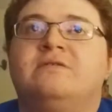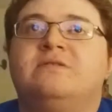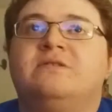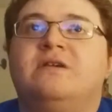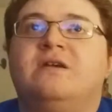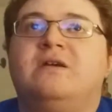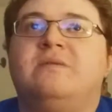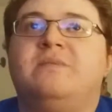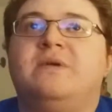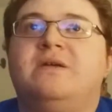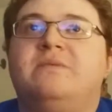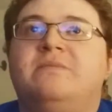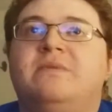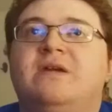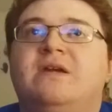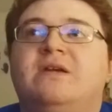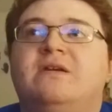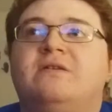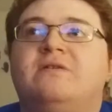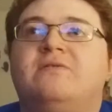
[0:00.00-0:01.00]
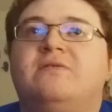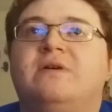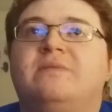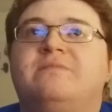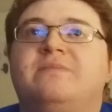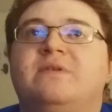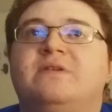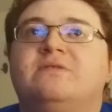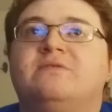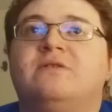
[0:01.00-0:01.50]
Sami may
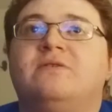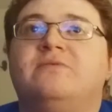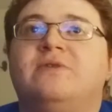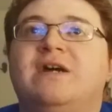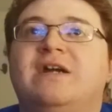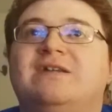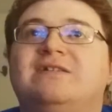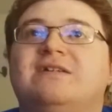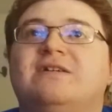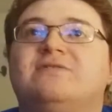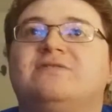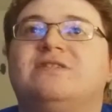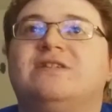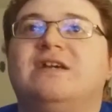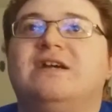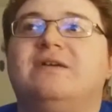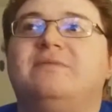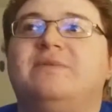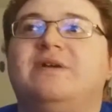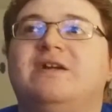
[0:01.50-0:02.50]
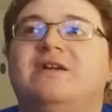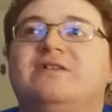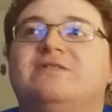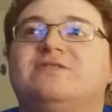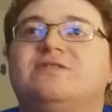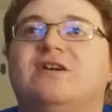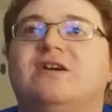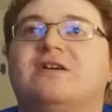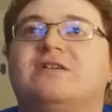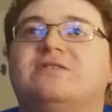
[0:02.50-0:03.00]
interrupt this. Oh, wait, now Sami is
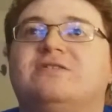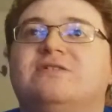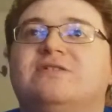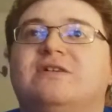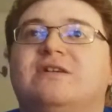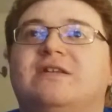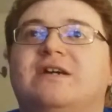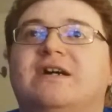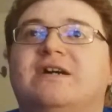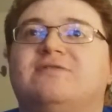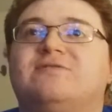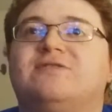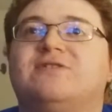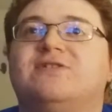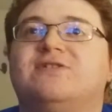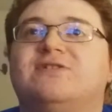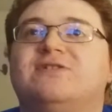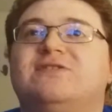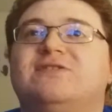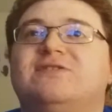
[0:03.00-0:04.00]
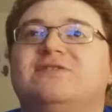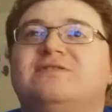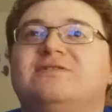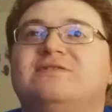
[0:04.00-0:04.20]
talking to the announcers.